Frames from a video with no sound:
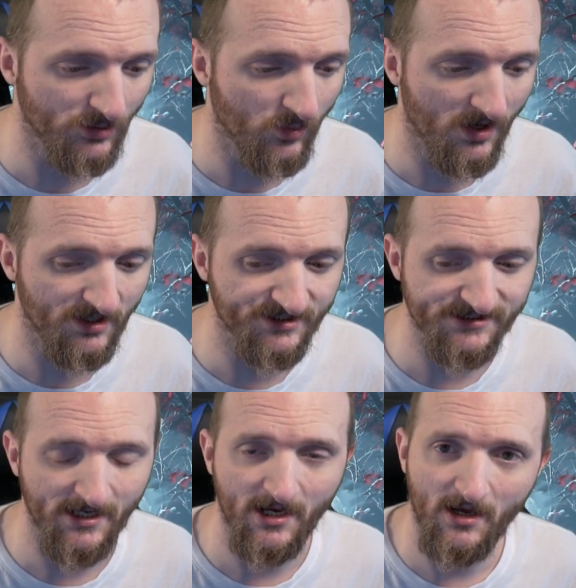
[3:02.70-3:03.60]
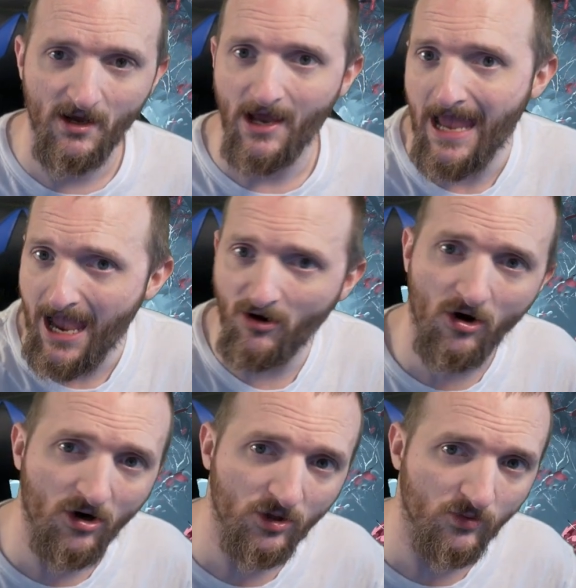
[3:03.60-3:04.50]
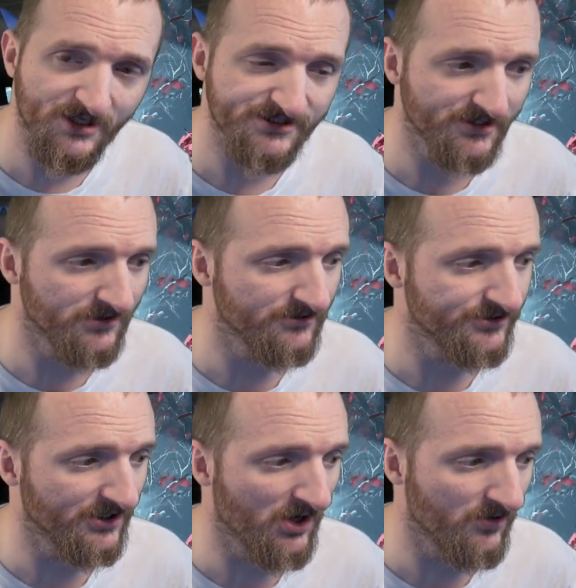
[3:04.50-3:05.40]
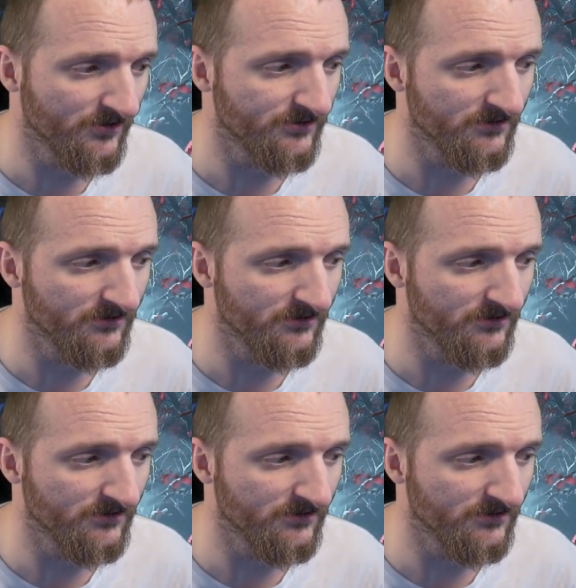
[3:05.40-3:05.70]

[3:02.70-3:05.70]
was how hard was it going